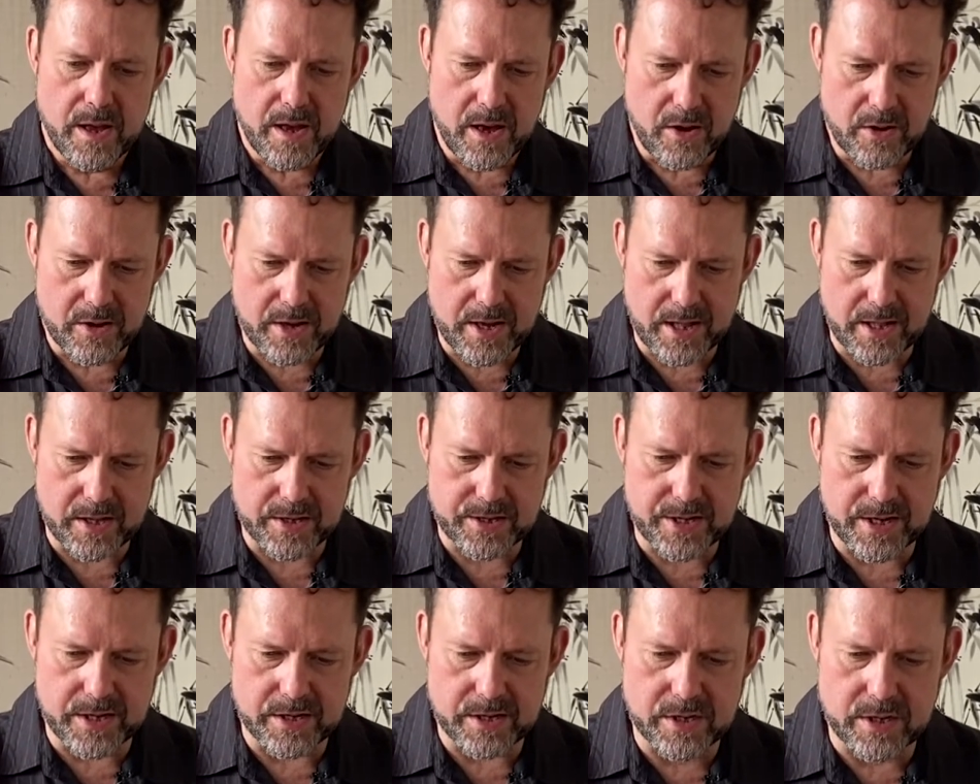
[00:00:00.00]
Okay,
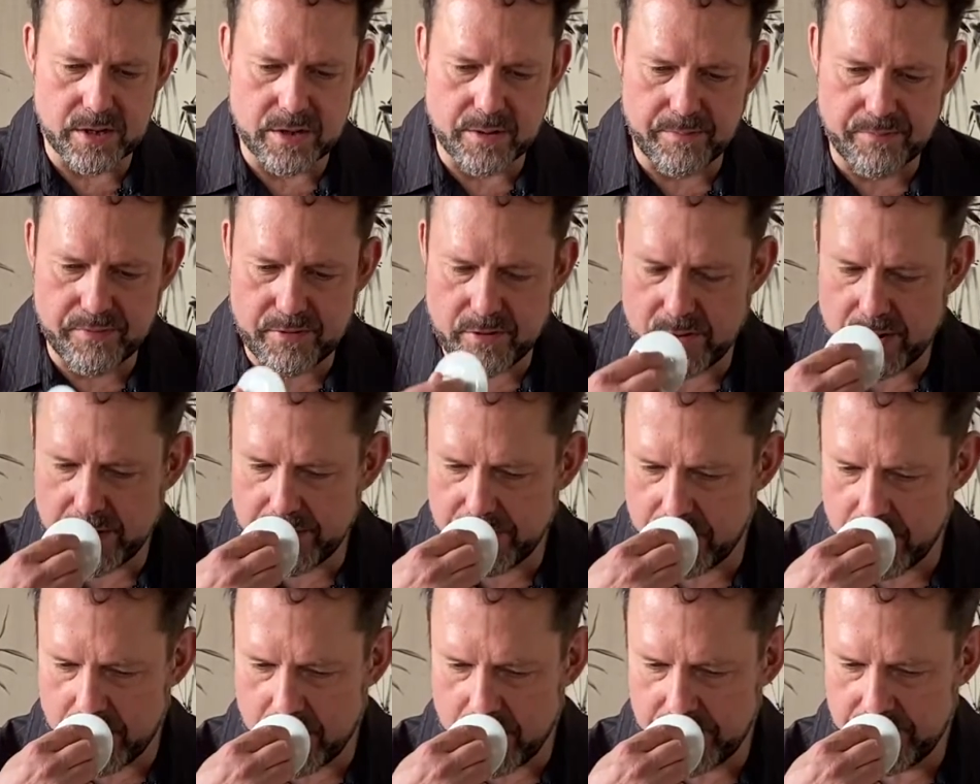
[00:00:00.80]
let's get into the brewing
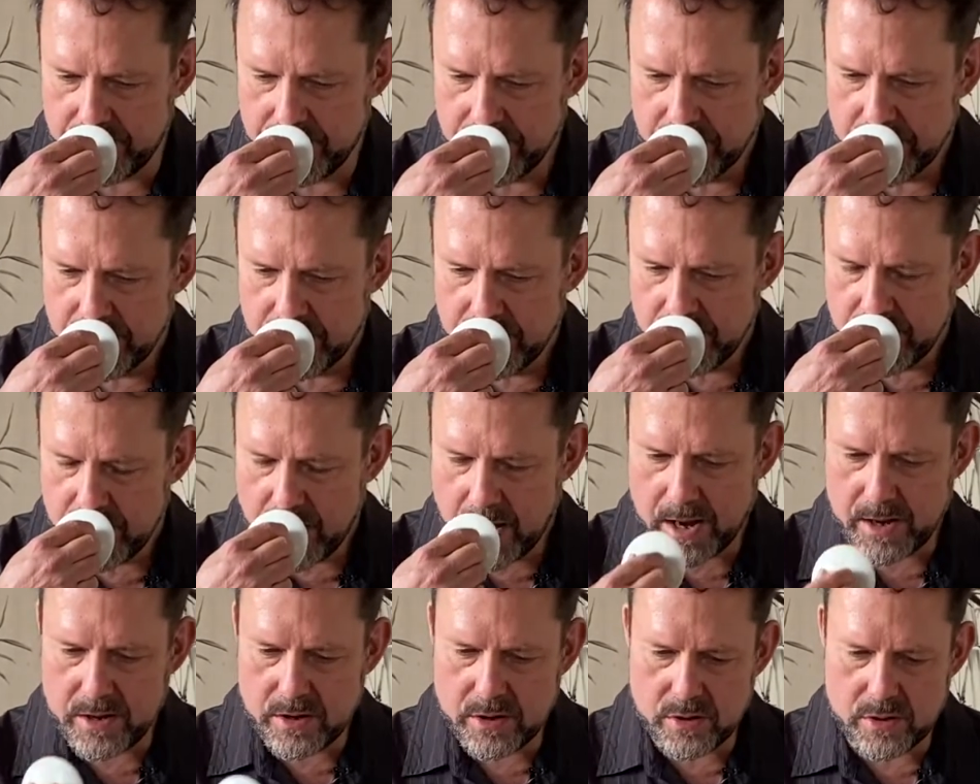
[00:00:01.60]
part.
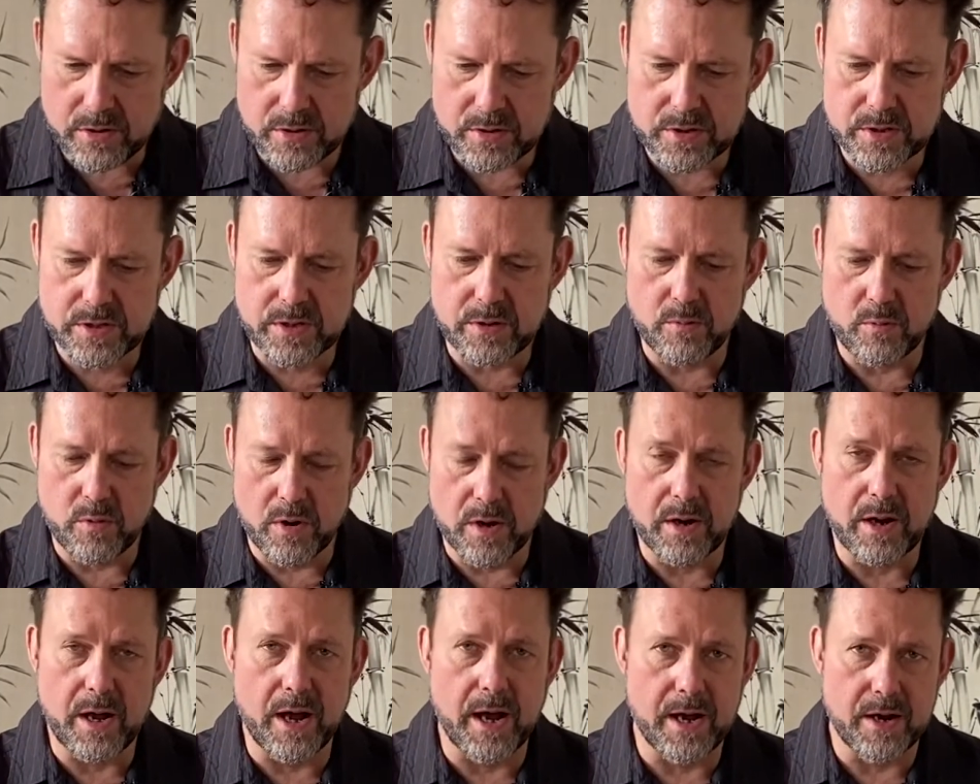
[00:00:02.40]
I used
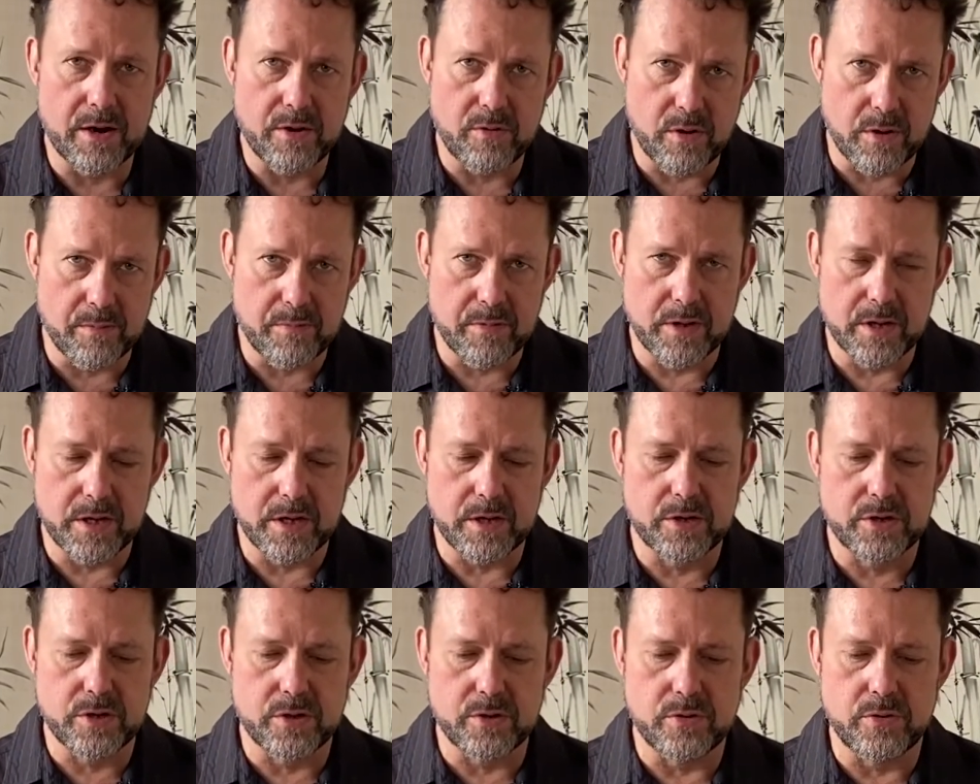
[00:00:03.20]
what I normally
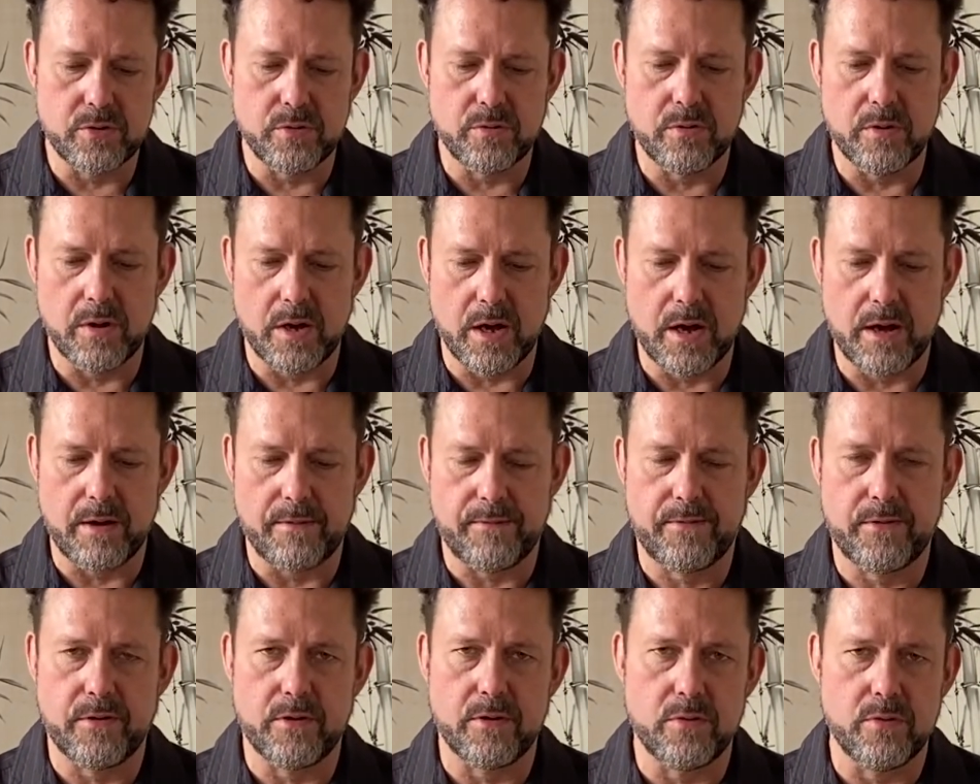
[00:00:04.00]
do
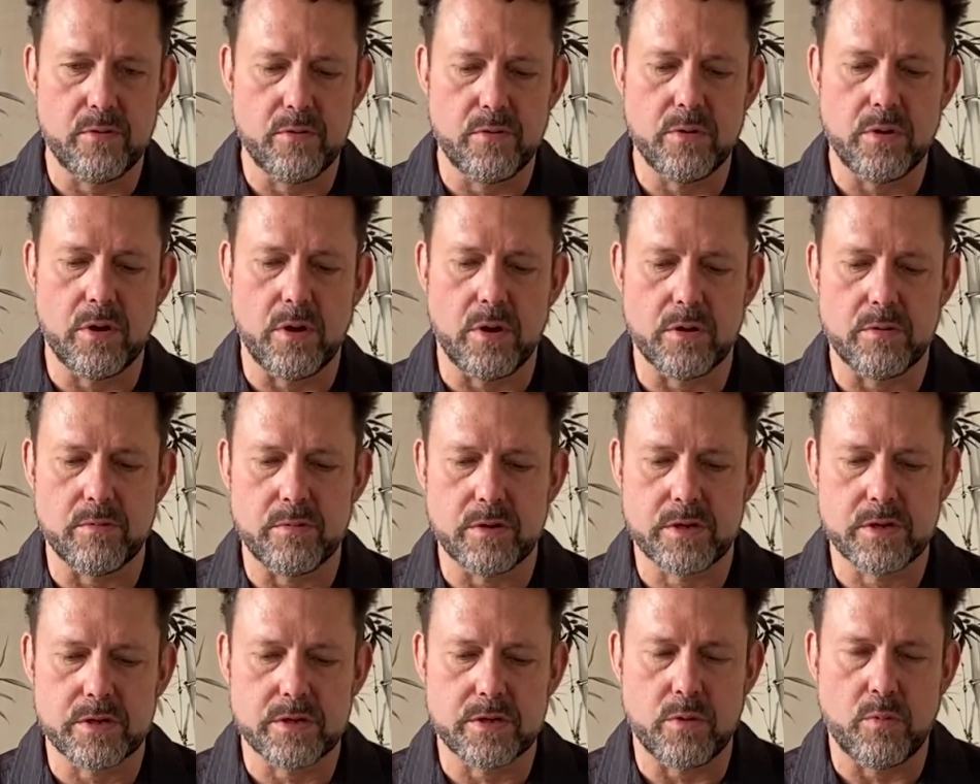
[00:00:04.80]
for oolong,
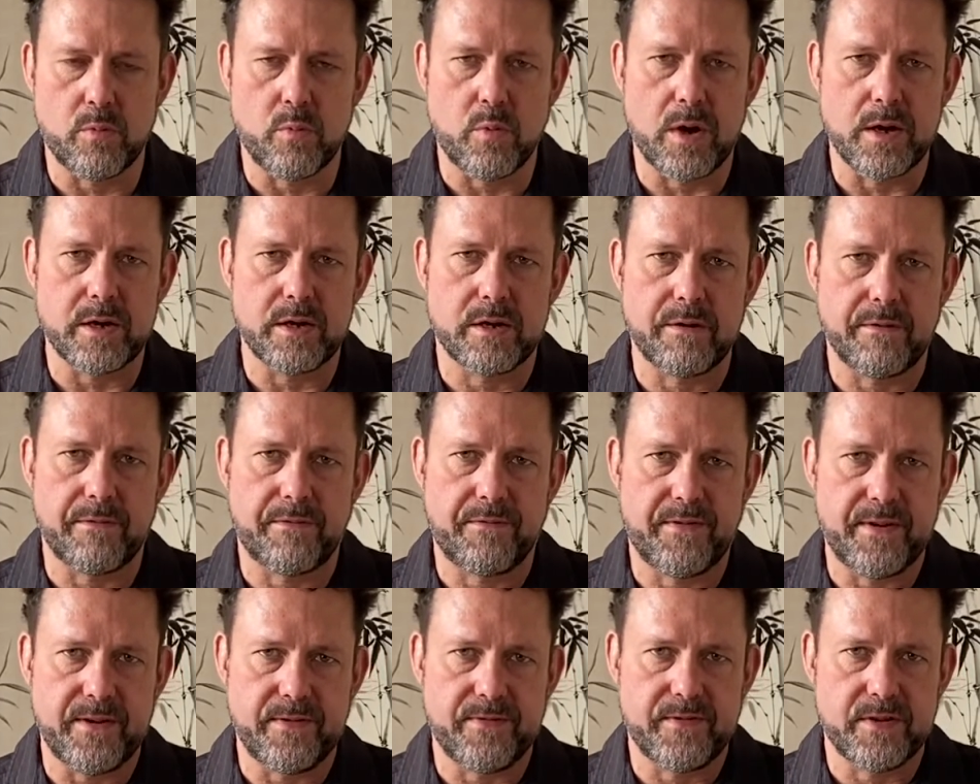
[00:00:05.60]
which is a
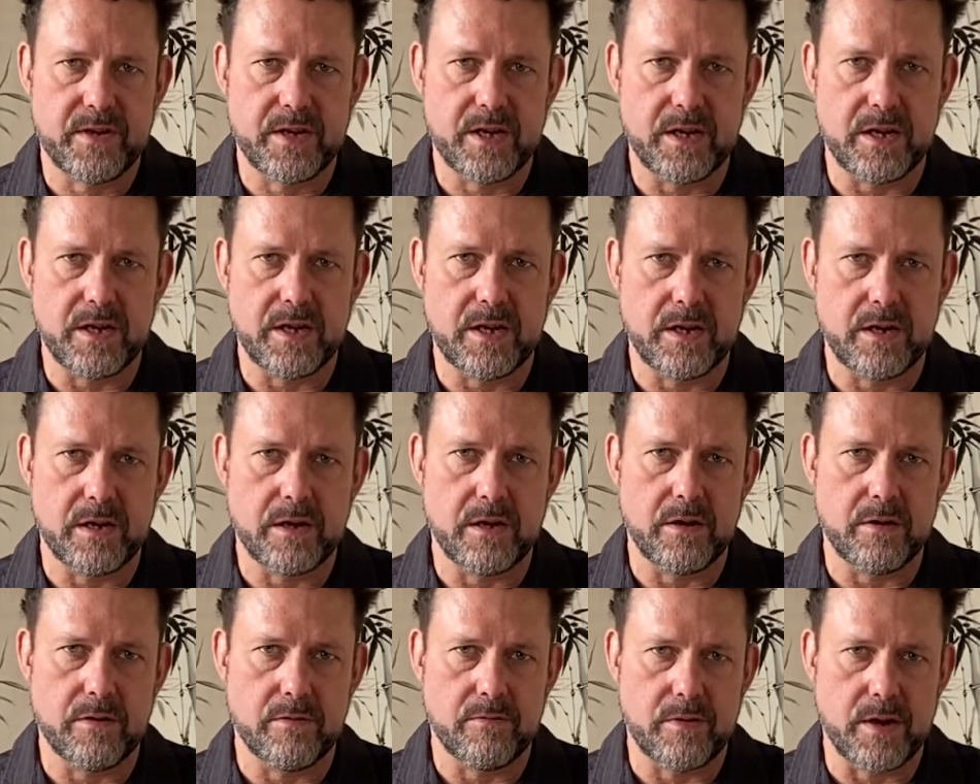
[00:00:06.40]

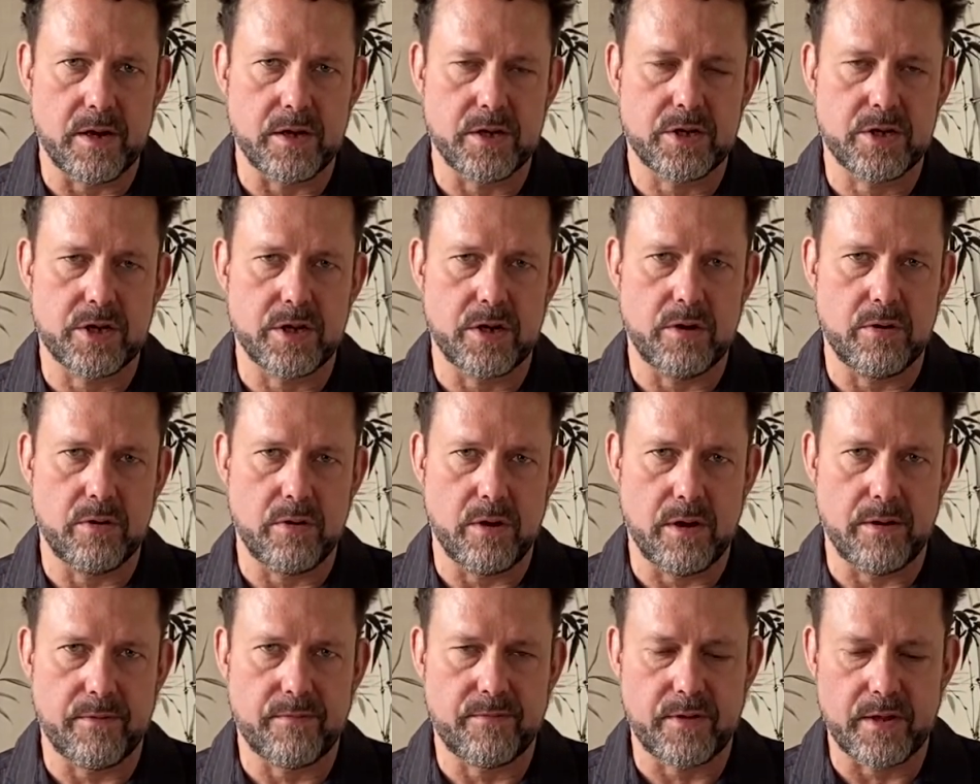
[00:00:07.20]
1:15 ratio
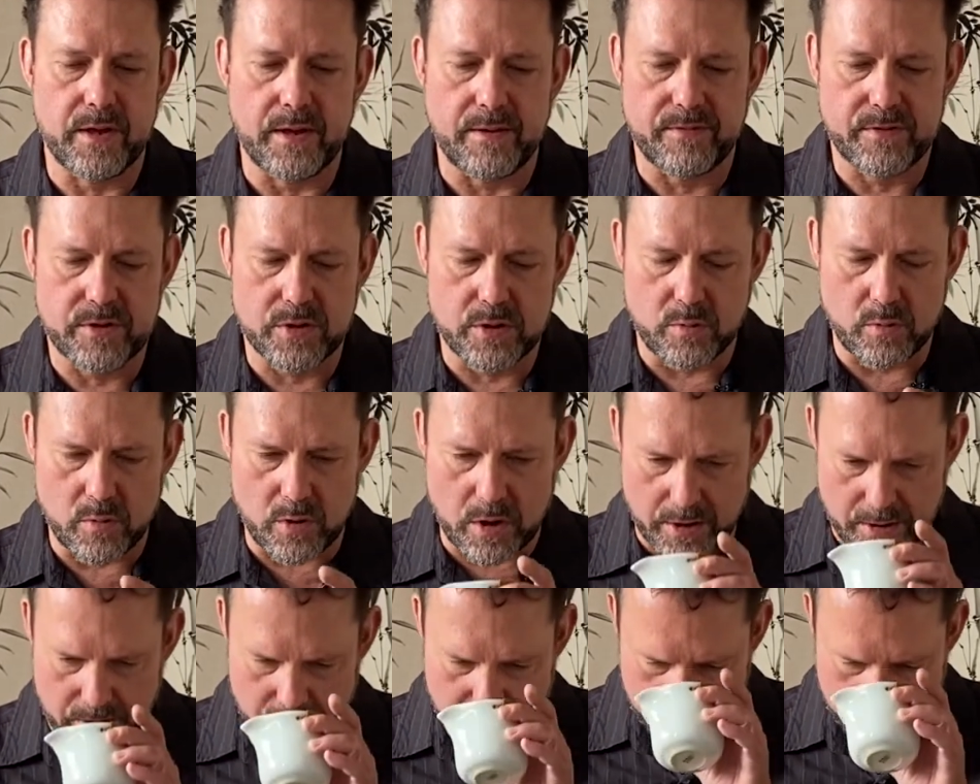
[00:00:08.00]
of leaf to water.